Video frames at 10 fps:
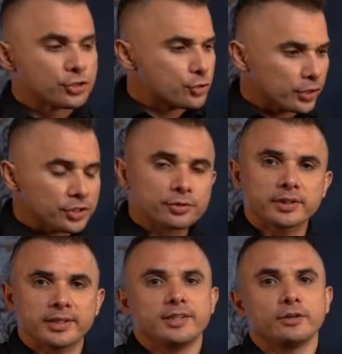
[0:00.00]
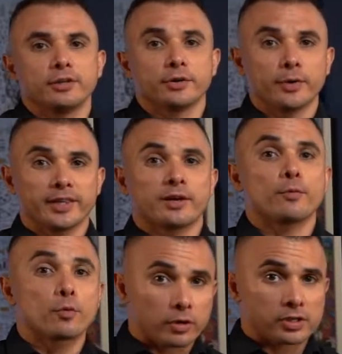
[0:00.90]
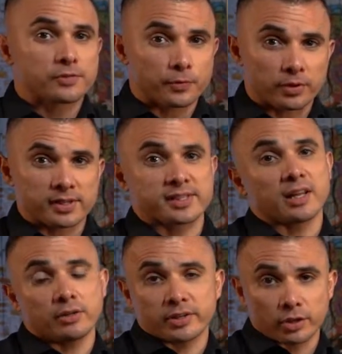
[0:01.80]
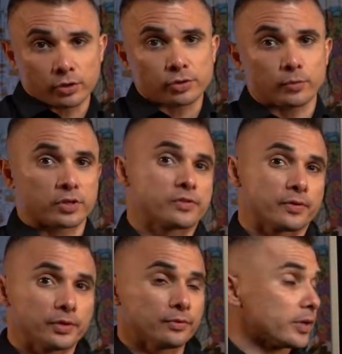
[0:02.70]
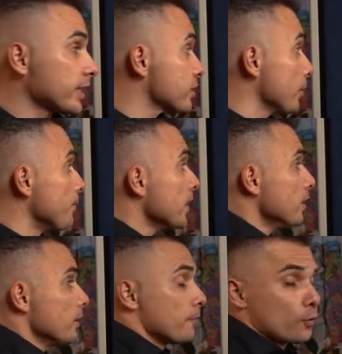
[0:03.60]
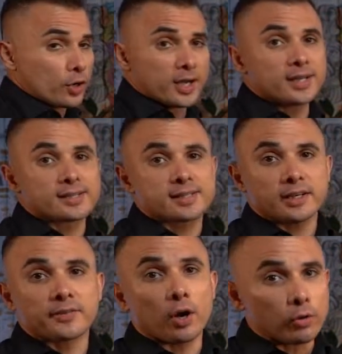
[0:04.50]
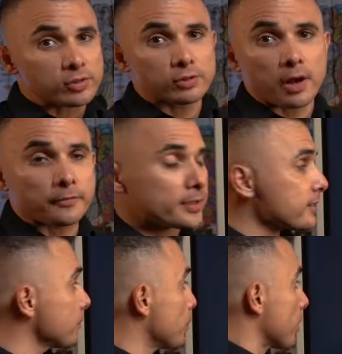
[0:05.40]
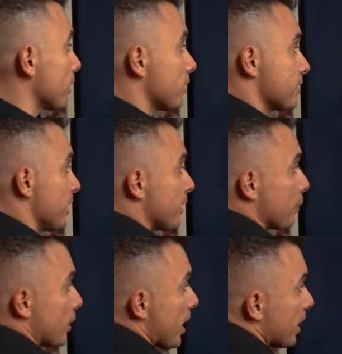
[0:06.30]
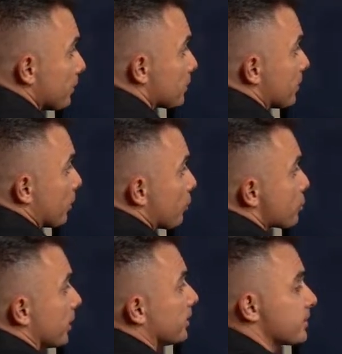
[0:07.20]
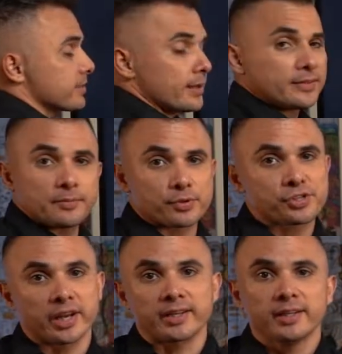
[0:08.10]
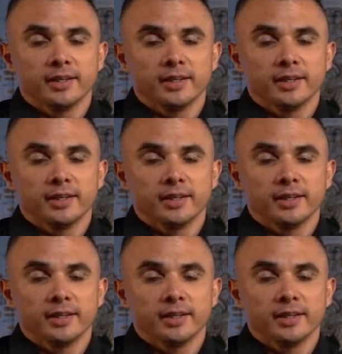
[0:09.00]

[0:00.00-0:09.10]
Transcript: structure the deal in a way that works for the seller and also works for you, right? So for us, if the wholesale offer doesn't work, say that we're not able to negotiate the 70%,